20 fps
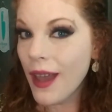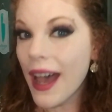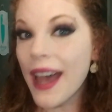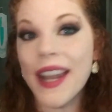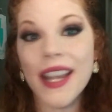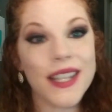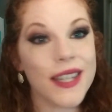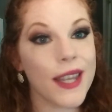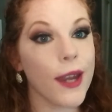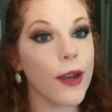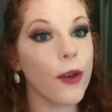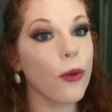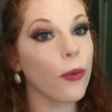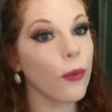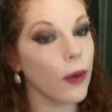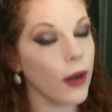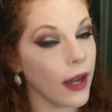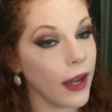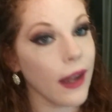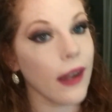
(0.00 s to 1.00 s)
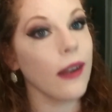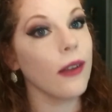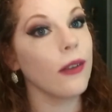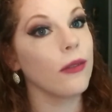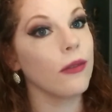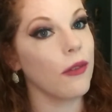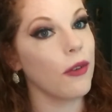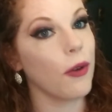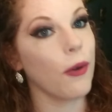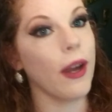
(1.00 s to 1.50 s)
And it's a great
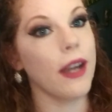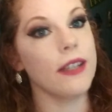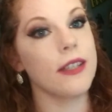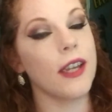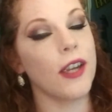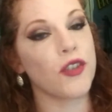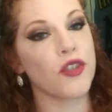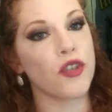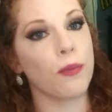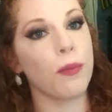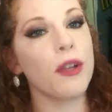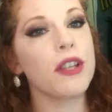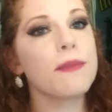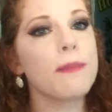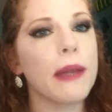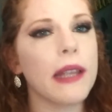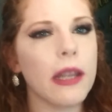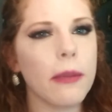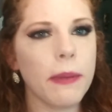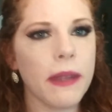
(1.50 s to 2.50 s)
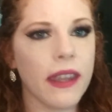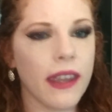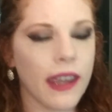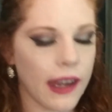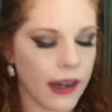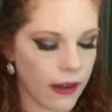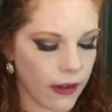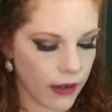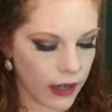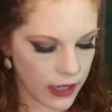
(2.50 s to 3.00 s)
texture. Plus, Bella
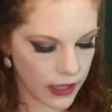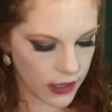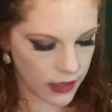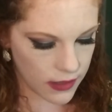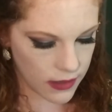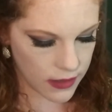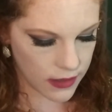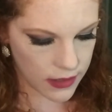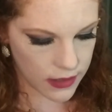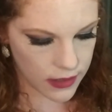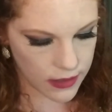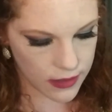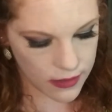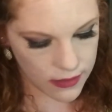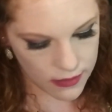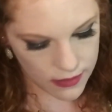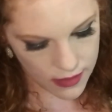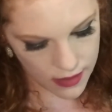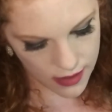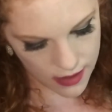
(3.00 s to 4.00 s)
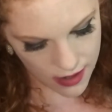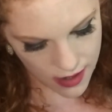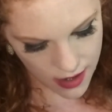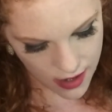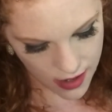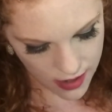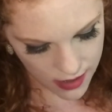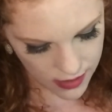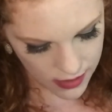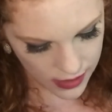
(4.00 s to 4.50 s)
Pierre is,
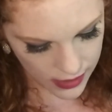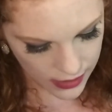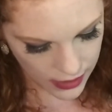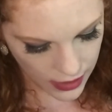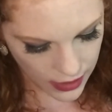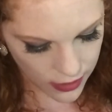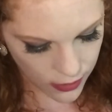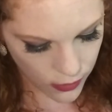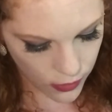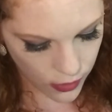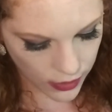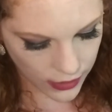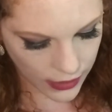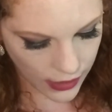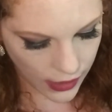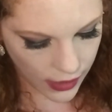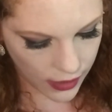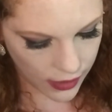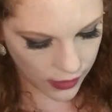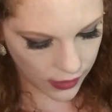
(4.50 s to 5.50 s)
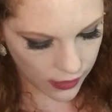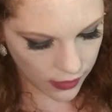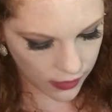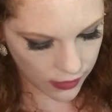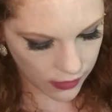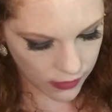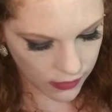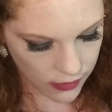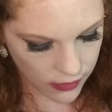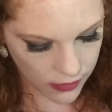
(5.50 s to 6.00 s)
I think they're organic.
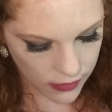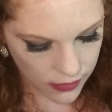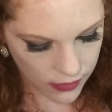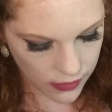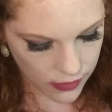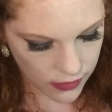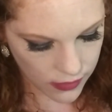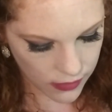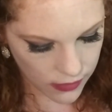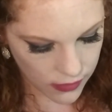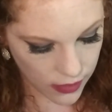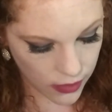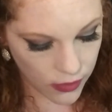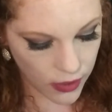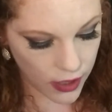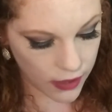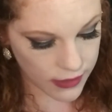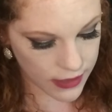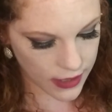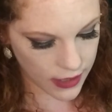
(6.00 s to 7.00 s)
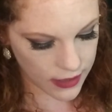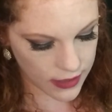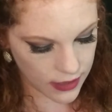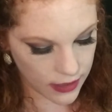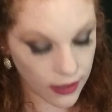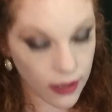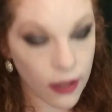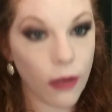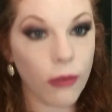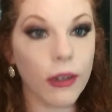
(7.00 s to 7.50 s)
Oh no, it's got
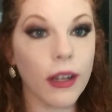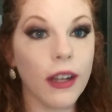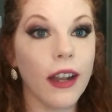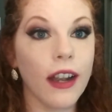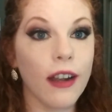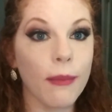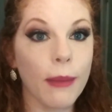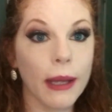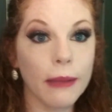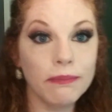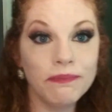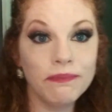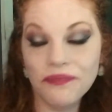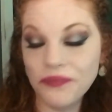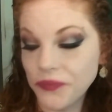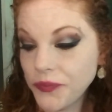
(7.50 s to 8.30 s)
silicone in it. Never mind.